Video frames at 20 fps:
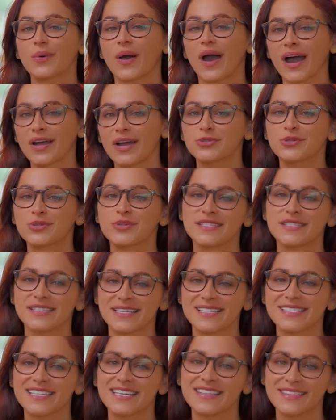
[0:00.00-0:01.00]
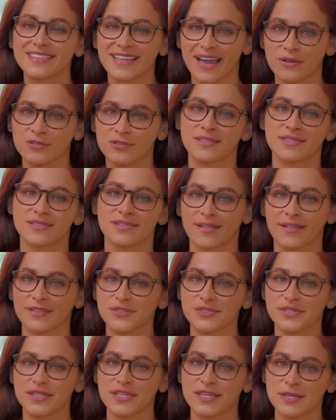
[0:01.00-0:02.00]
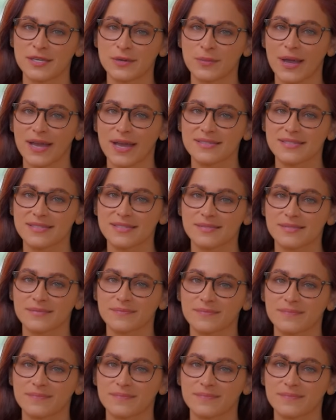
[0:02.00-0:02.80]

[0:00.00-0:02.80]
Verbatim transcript: $160,000 in the US.